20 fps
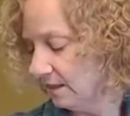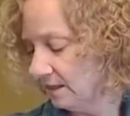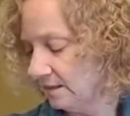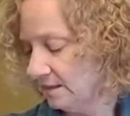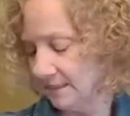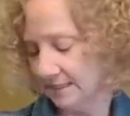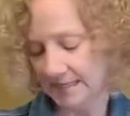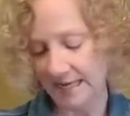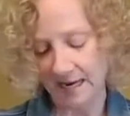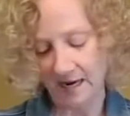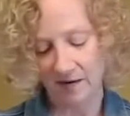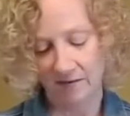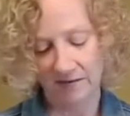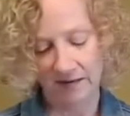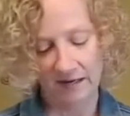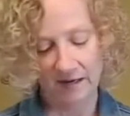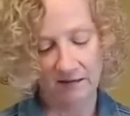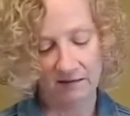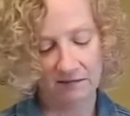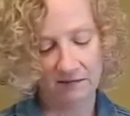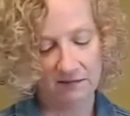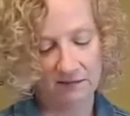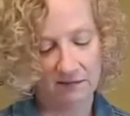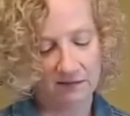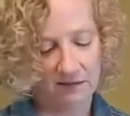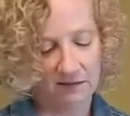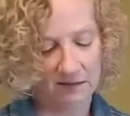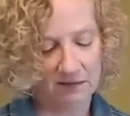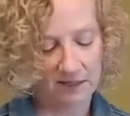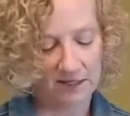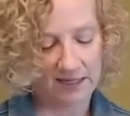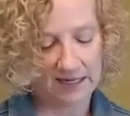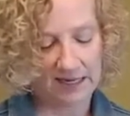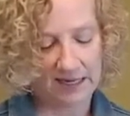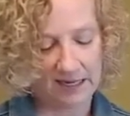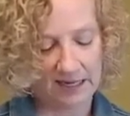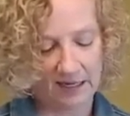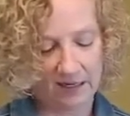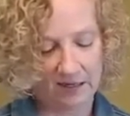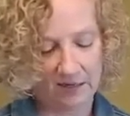to tie around the
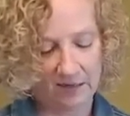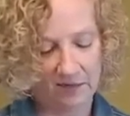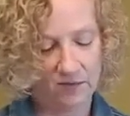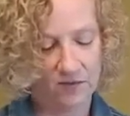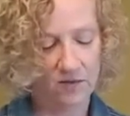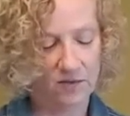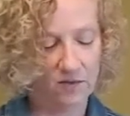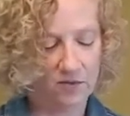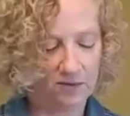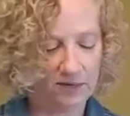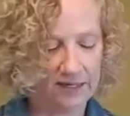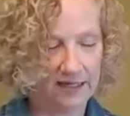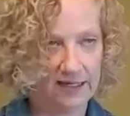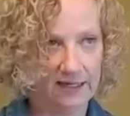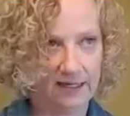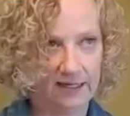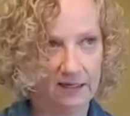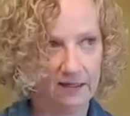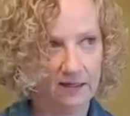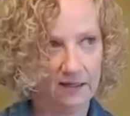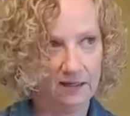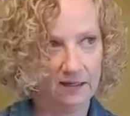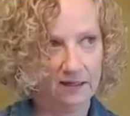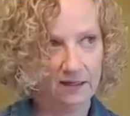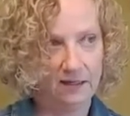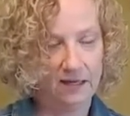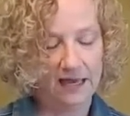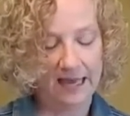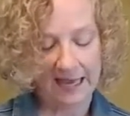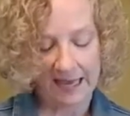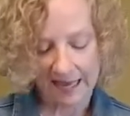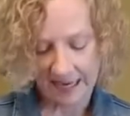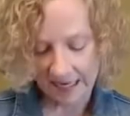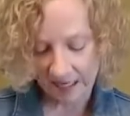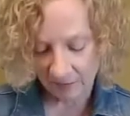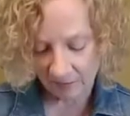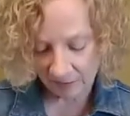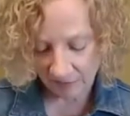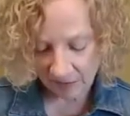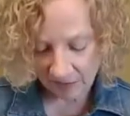neck. So I need
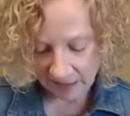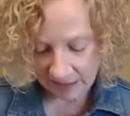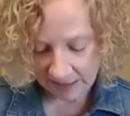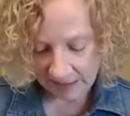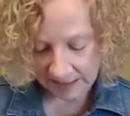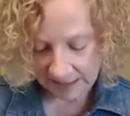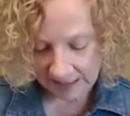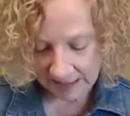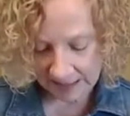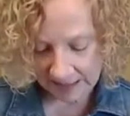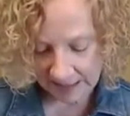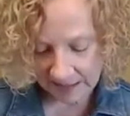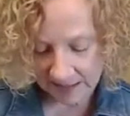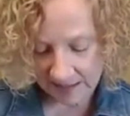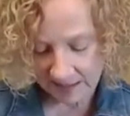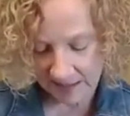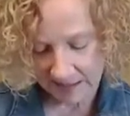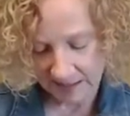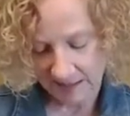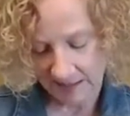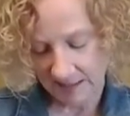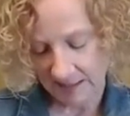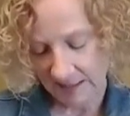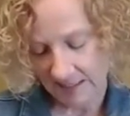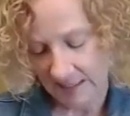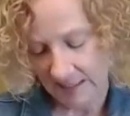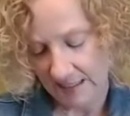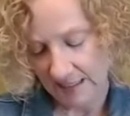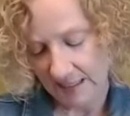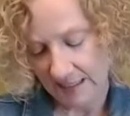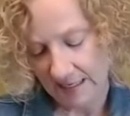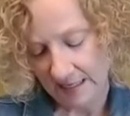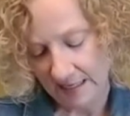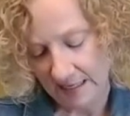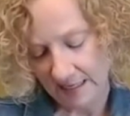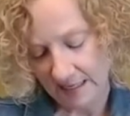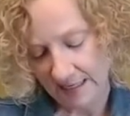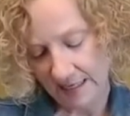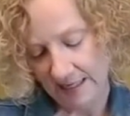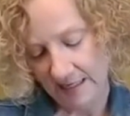8 for the legs
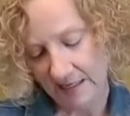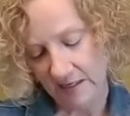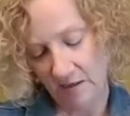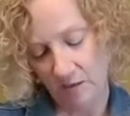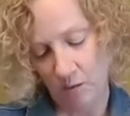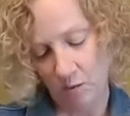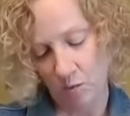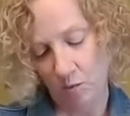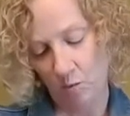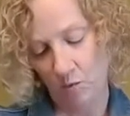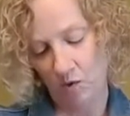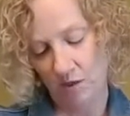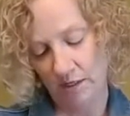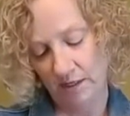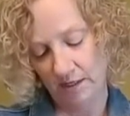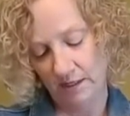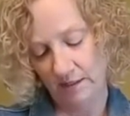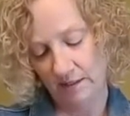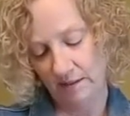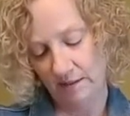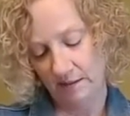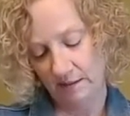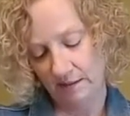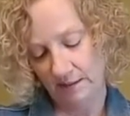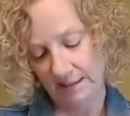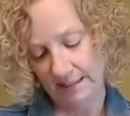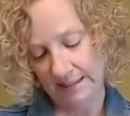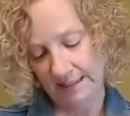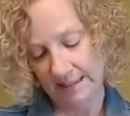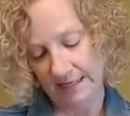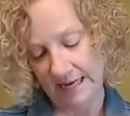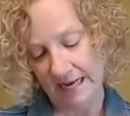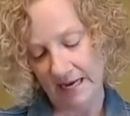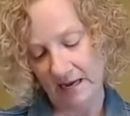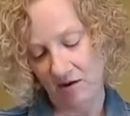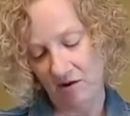and 1 to tie